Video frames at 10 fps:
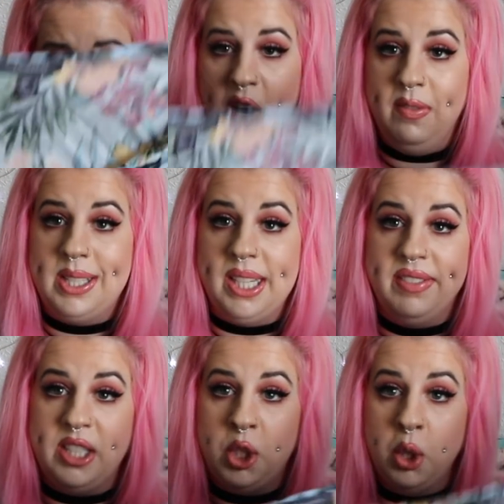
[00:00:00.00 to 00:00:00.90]
Obviously, if
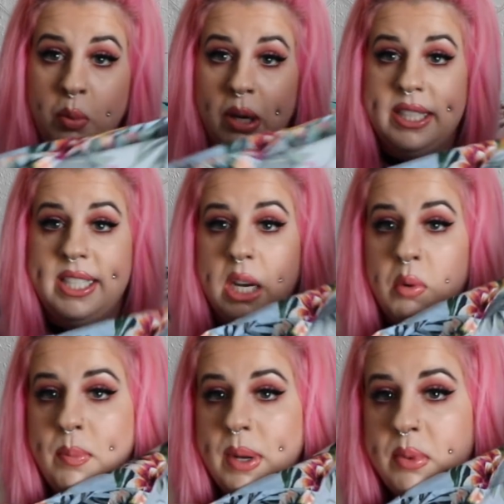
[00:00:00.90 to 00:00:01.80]
it's too breasty, I
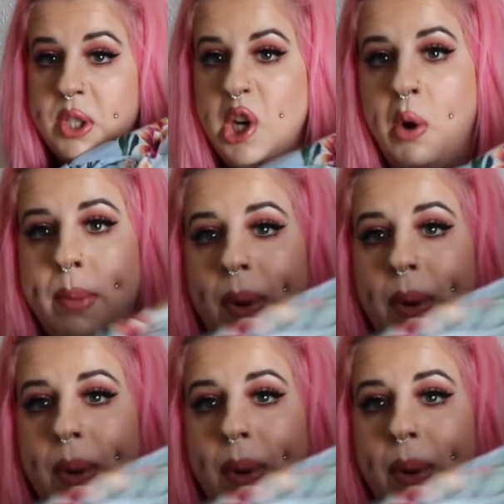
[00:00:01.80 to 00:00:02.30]
won't be able to show it,